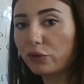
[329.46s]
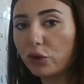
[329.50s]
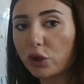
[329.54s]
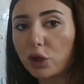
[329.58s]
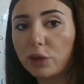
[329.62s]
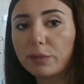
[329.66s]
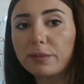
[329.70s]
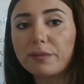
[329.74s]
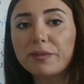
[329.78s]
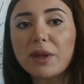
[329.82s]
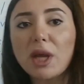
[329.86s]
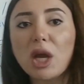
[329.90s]

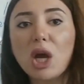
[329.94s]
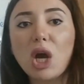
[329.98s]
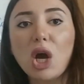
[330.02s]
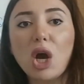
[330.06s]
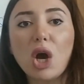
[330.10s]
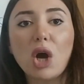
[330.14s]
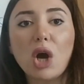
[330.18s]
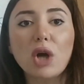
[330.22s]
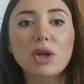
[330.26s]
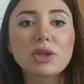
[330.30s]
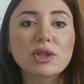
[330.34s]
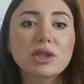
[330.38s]
verb.
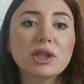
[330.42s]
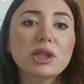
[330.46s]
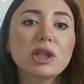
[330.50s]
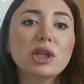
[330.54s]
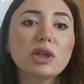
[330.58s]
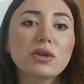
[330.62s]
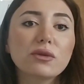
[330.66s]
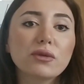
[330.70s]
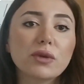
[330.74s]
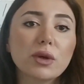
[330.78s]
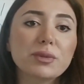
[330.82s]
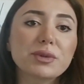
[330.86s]

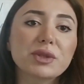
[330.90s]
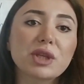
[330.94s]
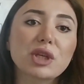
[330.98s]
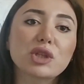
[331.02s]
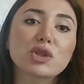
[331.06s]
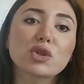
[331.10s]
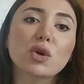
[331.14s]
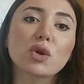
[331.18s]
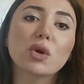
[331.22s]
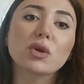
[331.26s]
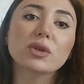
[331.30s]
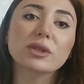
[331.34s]
Auxiliary verbs,
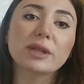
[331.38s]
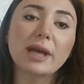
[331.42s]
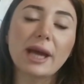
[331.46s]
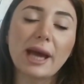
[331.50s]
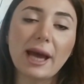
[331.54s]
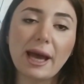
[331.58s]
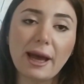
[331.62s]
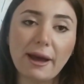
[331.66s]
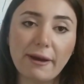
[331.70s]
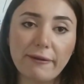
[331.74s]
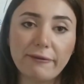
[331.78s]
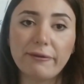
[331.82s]
they don't
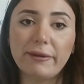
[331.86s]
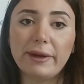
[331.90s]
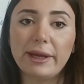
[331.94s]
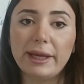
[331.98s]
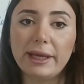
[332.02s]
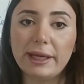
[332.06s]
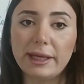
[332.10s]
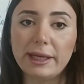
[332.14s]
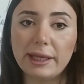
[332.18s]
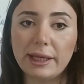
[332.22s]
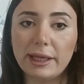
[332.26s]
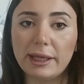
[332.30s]
have
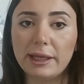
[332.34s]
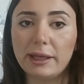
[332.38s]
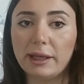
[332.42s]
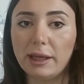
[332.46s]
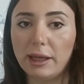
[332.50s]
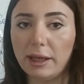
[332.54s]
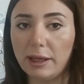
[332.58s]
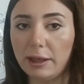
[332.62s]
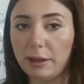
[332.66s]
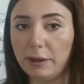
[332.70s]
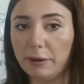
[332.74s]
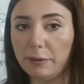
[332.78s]
any
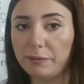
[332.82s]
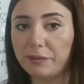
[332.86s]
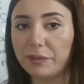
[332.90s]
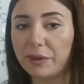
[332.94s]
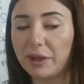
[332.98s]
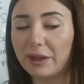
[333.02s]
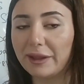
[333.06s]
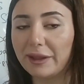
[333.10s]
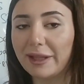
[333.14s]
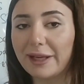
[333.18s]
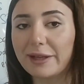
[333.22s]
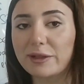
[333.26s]

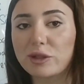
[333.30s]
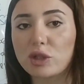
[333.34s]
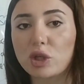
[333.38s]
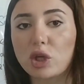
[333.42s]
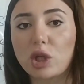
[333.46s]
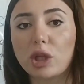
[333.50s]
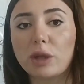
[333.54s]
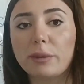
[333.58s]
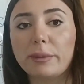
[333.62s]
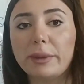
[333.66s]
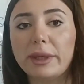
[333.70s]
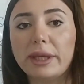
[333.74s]

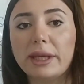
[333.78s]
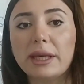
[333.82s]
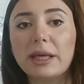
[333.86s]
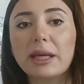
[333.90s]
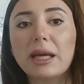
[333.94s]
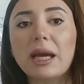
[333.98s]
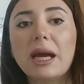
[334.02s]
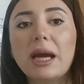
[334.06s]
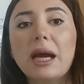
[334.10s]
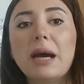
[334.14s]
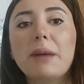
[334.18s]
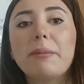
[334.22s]
lexical
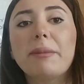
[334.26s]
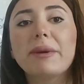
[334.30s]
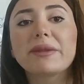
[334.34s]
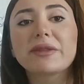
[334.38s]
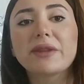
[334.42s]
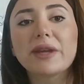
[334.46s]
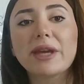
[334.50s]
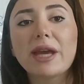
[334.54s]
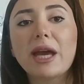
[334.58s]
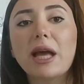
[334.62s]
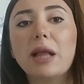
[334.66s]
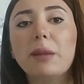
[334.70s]
meaning, but
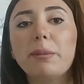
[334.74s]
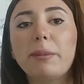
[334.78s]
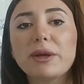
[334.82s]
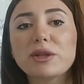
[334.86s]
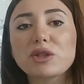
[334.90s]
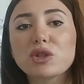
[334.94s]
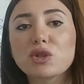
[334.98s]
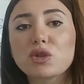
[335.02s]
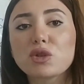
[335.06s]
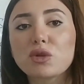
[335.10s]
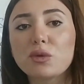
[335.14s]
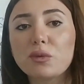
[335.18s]
they help
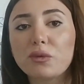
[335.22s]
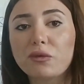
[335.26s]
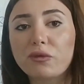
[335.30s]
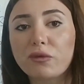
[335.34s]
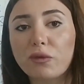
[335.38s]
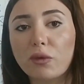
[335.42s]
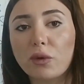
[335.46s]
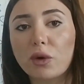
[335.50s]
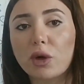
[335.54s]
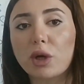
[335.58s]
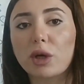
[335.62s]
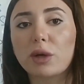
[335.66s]
us to
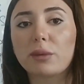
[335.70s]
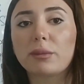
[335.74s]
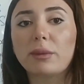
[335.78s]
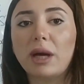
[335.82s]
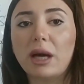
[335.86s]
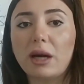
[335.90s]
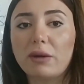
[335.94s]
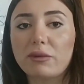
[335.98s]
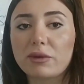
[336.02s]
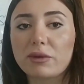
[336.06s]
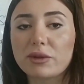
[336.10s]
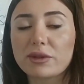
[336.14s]
form
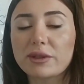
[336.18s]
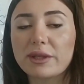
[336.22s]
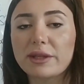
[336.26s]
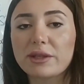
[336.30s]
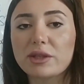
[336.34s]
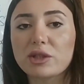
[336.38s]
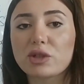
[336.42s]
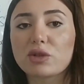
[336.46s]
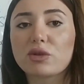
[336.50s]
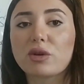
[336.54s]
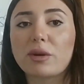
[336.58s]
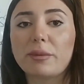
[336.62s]
our
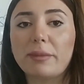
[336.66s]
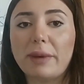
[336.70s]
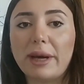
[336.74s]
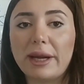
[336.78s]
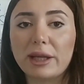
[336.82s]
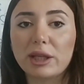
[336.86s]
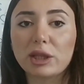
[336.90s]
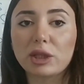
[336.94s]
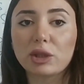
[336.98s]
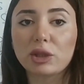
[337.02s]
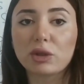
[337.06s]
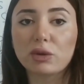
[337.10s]
sentence
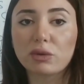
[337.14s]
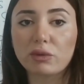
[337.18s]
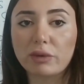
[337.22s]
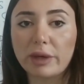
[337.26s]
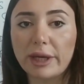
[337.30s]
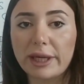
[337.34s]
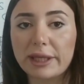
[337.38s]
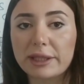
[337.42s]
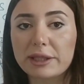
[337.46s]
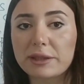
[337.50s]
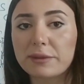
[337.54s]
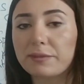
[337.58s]
grammatically
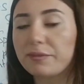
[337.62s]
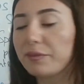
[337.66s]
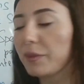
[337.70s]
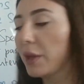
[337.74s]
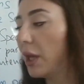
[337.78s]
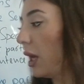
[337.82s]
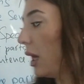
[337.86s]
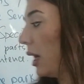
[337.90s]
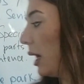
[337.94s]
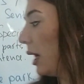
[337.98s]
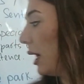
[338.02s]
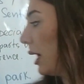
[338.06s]
correct.
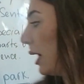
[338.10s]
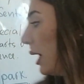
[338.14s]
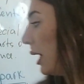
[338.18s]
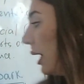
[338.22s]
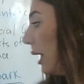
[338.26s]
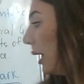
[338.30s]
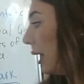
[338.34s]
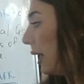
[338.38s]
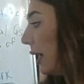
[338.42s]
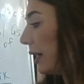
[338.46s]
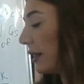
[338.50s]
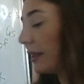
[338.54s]

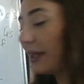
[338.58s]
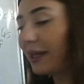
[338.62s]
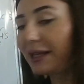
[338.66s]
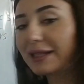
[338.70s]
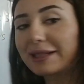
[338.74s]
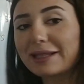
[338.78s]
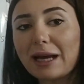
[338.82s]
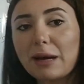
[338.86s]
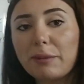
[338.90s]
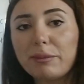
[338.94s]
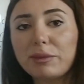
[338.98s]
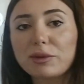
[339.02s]
The
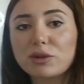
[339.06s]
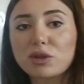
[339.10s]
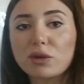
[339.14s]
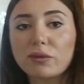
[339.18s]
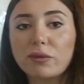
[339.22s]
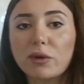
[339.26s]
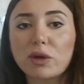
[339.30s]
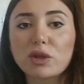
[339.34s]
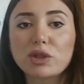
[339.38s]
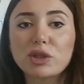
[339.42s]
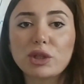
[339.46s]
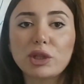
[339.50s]
examples
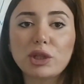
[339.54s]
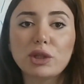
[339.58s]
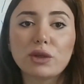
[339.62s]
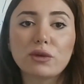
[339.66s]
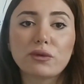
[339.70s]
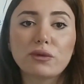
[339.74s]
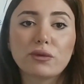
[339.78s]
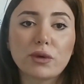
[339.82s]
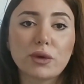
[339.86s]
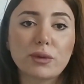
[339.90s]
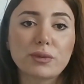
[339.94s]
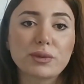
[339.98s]
of
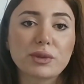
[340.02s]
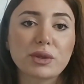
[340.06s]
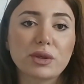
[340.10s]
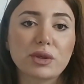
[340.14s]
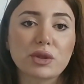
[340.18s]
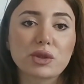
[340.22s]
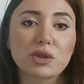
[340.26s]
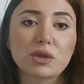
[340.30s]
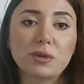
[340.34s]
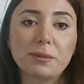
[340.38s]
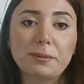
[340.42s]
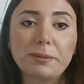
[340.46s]
auxiliary verbs
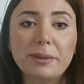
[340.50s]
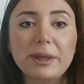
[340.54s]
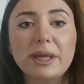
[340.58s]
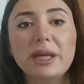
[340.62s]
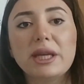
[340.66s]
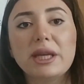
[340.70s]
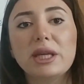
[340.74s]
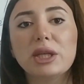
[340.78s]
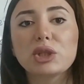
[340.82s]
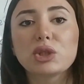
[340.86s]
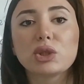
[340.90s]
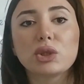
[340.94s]
are to
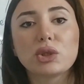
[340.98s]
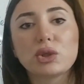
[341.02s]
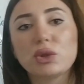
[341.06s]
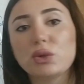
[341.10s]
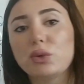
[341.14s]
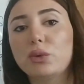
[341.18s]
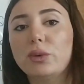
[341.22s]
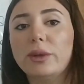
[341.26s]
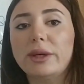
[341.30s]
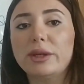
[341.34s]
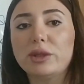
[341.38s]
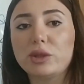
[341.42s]
be, to
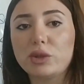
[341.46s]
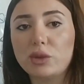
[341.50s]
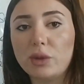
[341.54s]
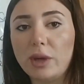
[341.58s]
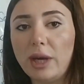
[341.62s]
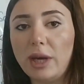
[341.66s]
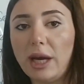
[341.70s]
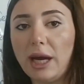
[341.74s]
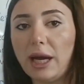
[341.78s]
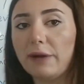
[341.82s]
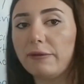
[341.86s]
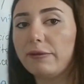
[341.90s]
do, and to
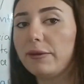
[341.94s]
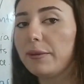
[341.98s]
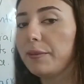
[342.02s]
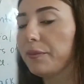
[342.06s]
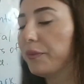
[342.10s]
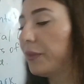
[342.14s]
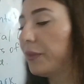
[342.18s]
have.